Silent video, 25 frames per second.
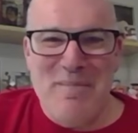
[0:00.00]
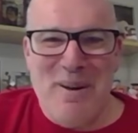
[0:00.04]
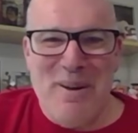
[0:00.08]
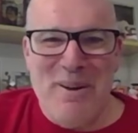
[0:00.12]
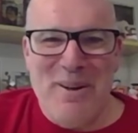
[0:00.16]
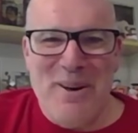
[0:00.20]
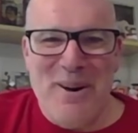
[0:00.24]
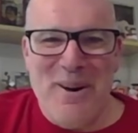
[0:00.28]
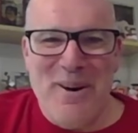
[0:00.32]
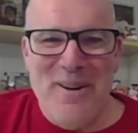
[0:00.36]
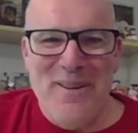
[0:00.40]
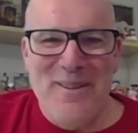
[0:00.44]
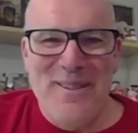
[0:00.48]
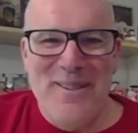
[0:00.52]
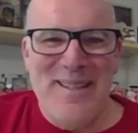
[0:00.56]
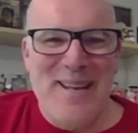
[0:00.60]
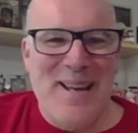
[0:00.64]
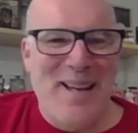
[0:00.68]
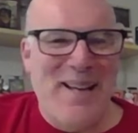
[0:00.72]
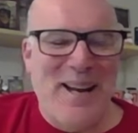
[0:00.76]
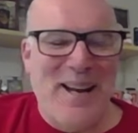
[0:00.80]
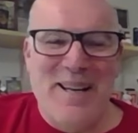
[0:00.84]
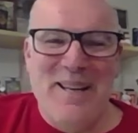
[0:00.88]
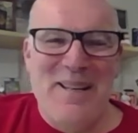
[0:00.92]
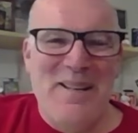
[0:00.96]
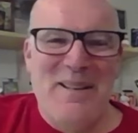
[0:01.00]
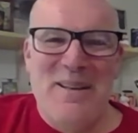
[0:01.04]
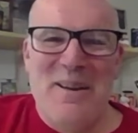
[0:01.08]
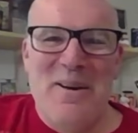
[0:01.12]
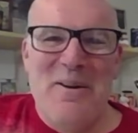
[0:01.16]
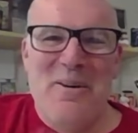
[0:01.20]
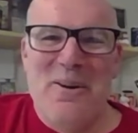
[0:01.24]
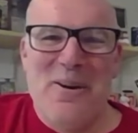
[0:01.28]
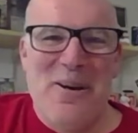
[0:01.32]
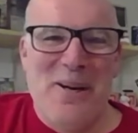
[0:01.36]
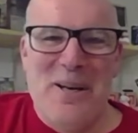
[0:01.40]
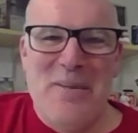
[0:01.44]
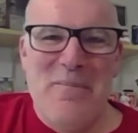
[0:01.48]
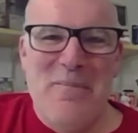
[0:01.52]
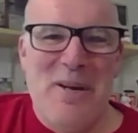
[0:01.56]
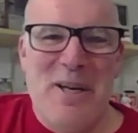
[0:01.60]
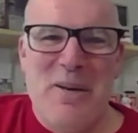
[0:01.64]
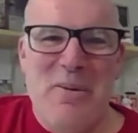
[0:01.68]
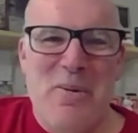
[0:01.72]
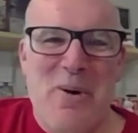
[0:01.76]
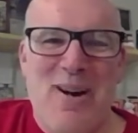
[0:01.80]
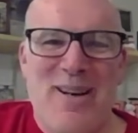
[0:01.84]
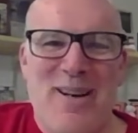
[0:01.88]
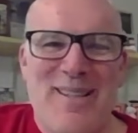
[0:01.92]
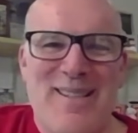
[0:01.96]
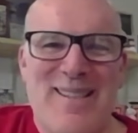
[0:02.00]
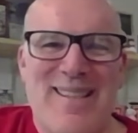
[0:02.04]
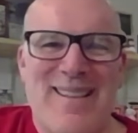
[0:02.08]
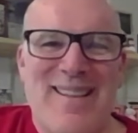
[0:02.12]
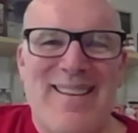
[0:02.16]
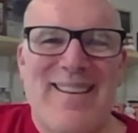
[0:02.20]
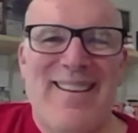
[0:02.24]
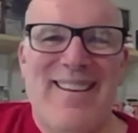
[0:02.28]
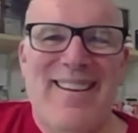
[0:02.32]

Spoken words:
cards, and I didn't know who anybody was.